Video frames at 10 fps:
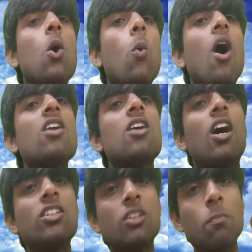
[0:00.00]

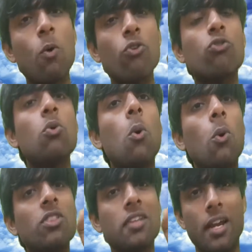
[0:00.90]
are supposed to
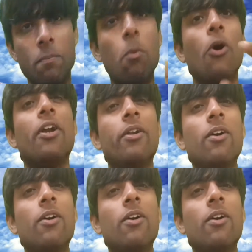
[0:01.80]
on that point.